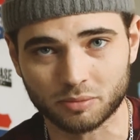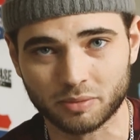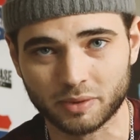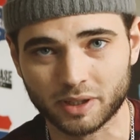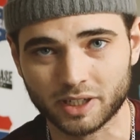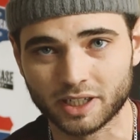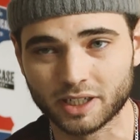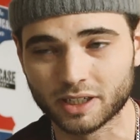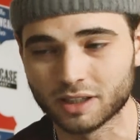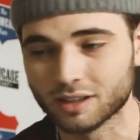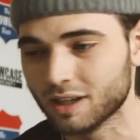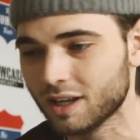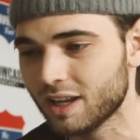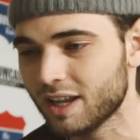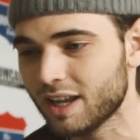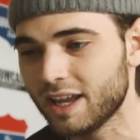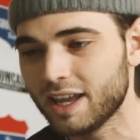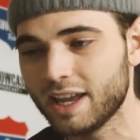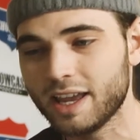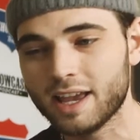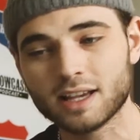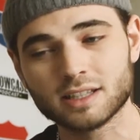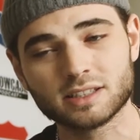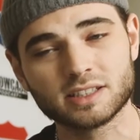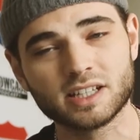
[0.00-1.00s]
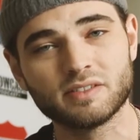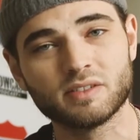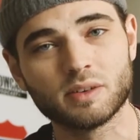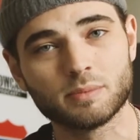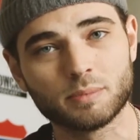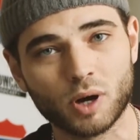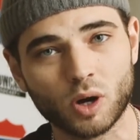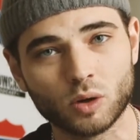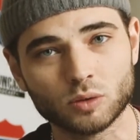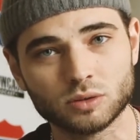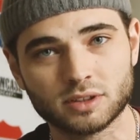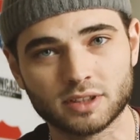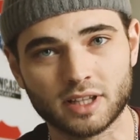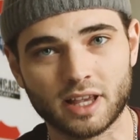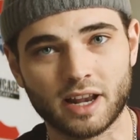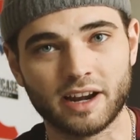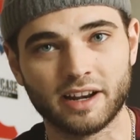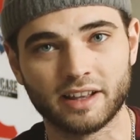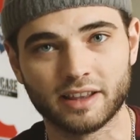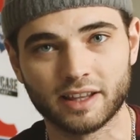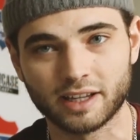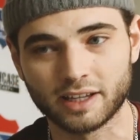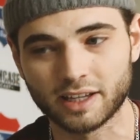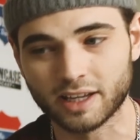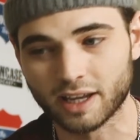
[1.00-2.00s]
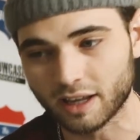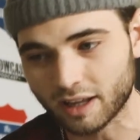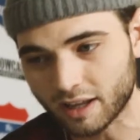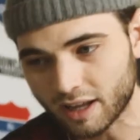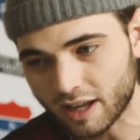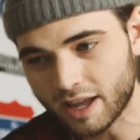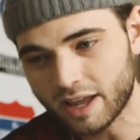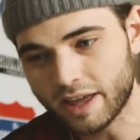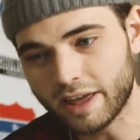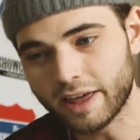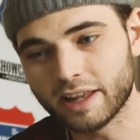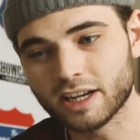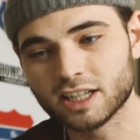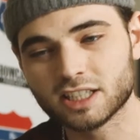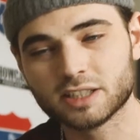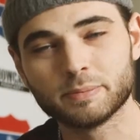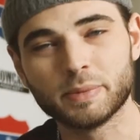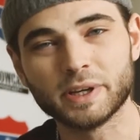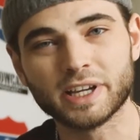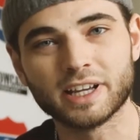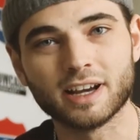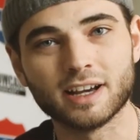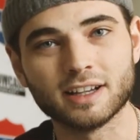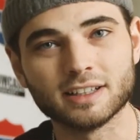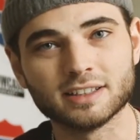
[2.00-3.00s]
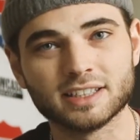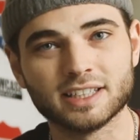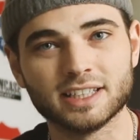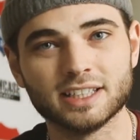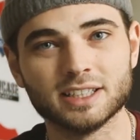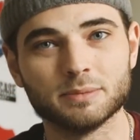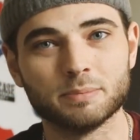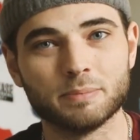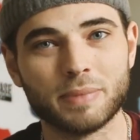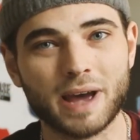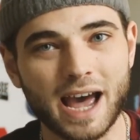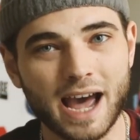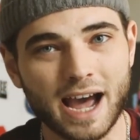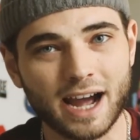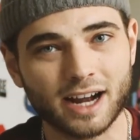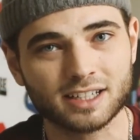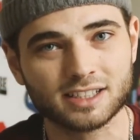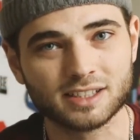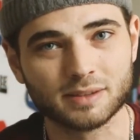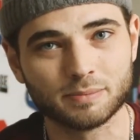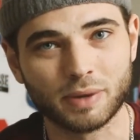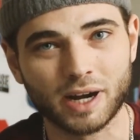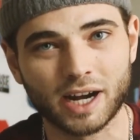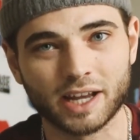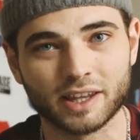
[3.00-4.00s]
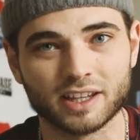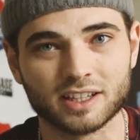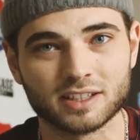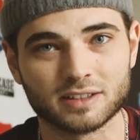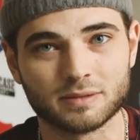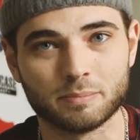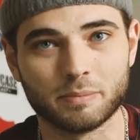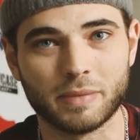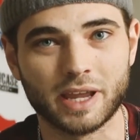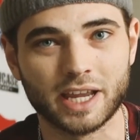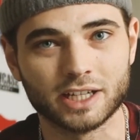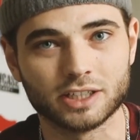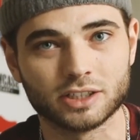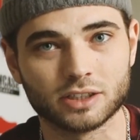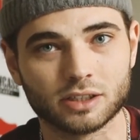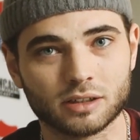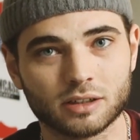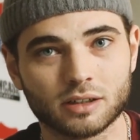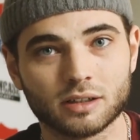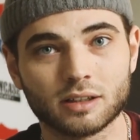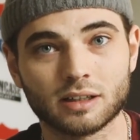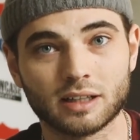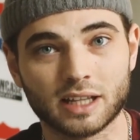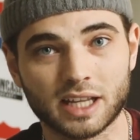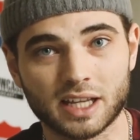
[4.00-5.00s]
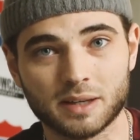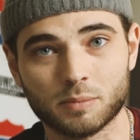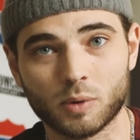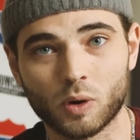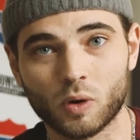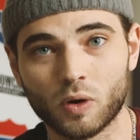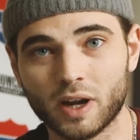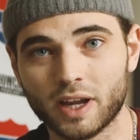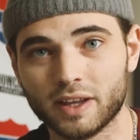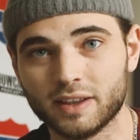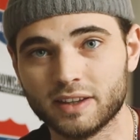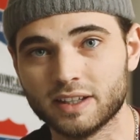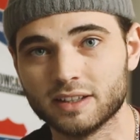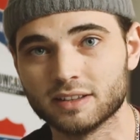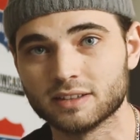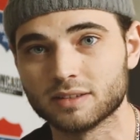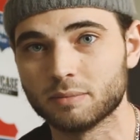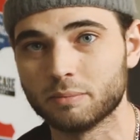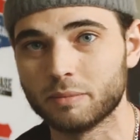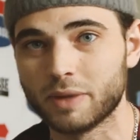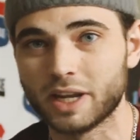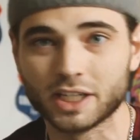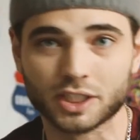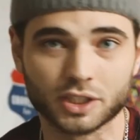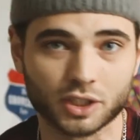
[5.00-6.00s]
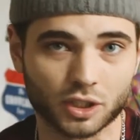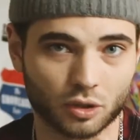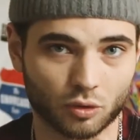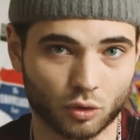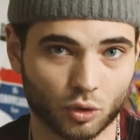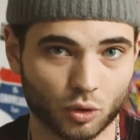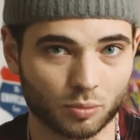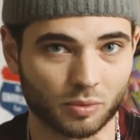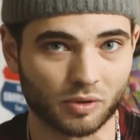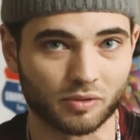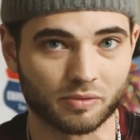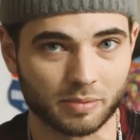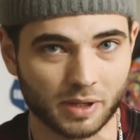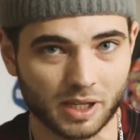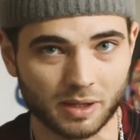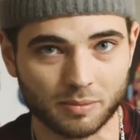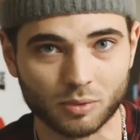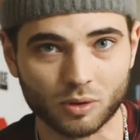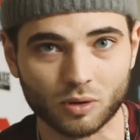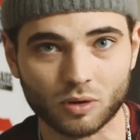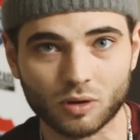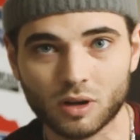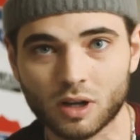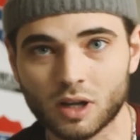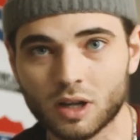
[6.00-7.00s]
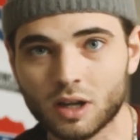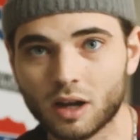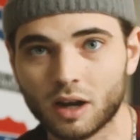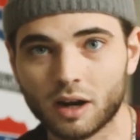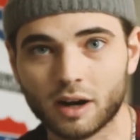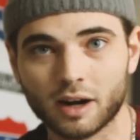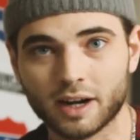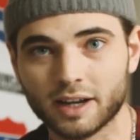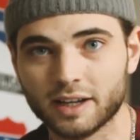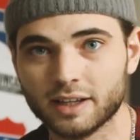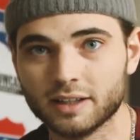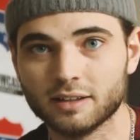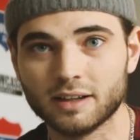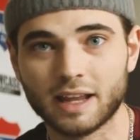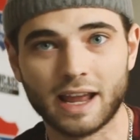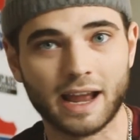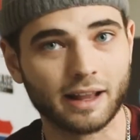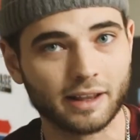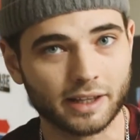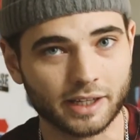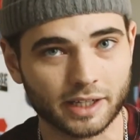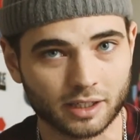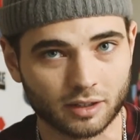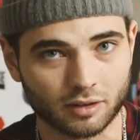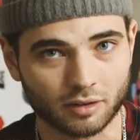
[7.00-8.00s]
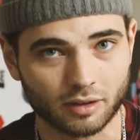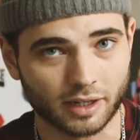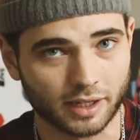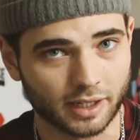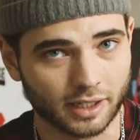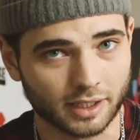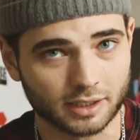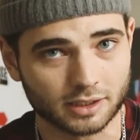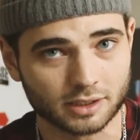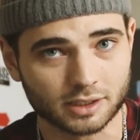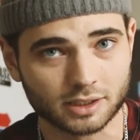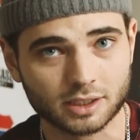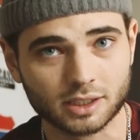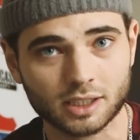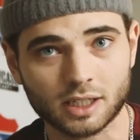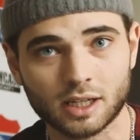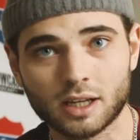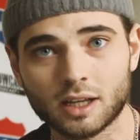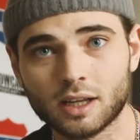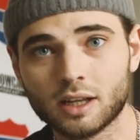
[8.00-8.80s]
media. He hasn't even posted anything yet, and it's because he's backed by this major label and these major group of people. All right, Elliot Grange,